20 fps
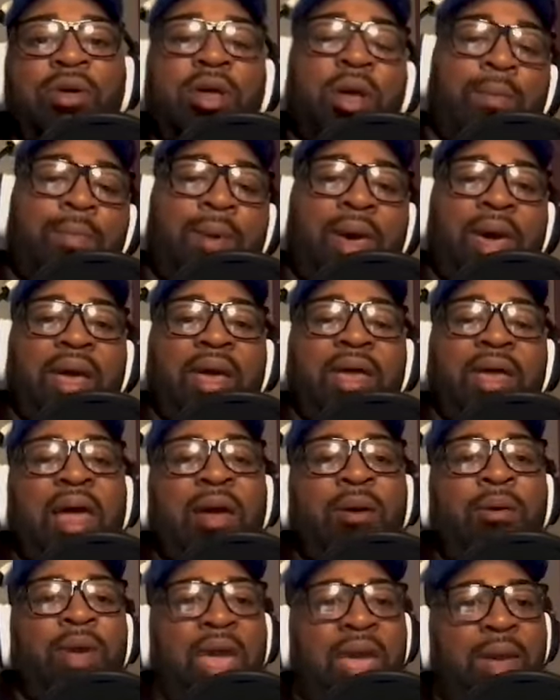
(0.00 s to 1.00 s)
Come back. And
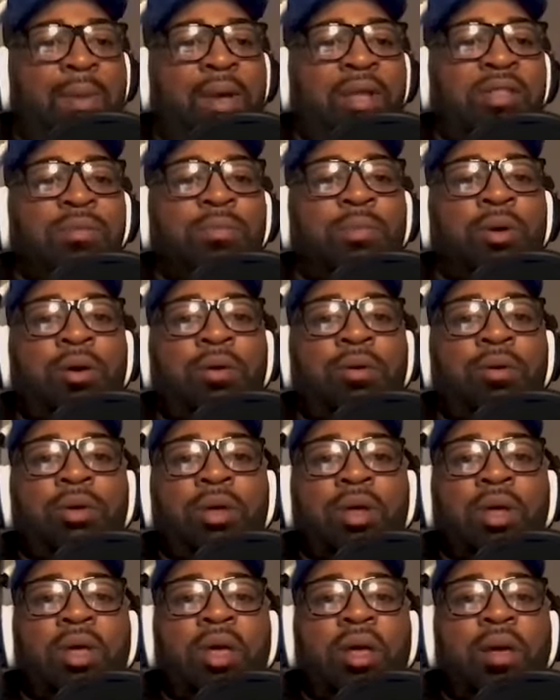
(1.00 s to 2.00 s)
I came back tomorrow.
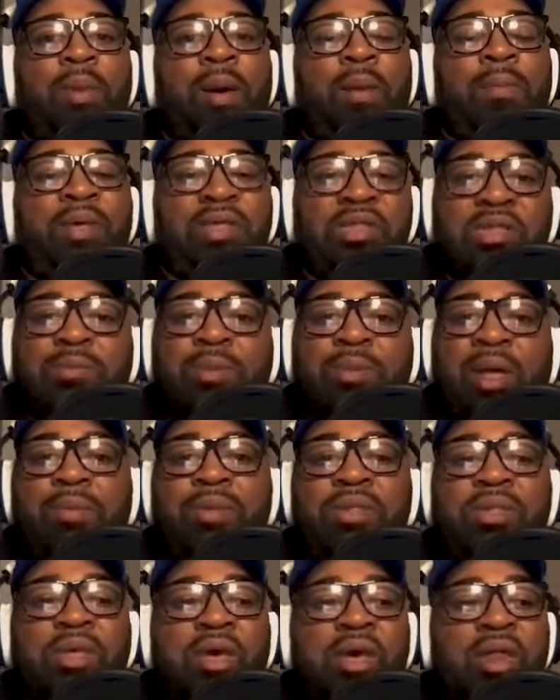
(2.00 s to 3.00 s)
My business plan
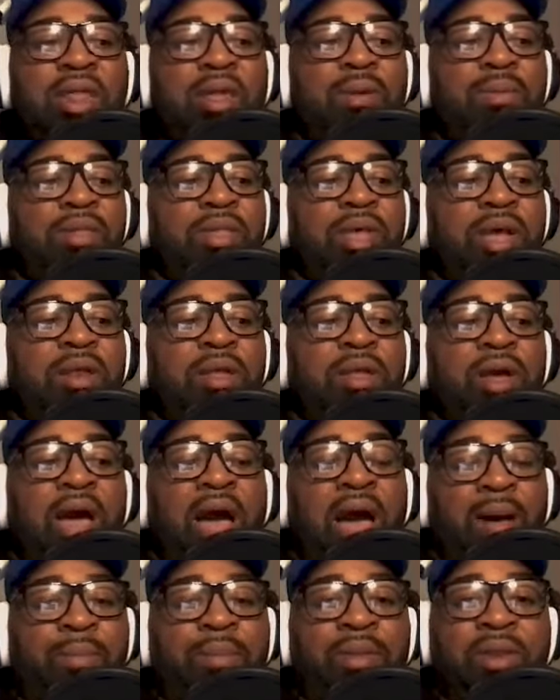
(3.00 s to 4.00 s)
was good. He was like, look,
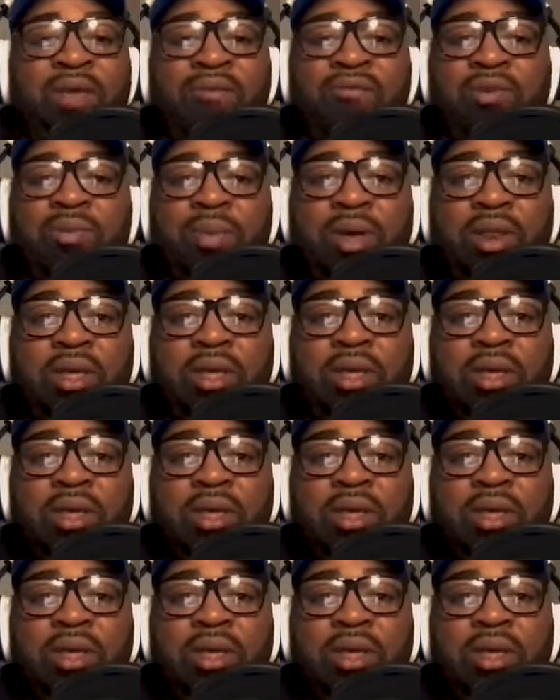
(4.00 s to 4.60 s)
I'm going to give you the money.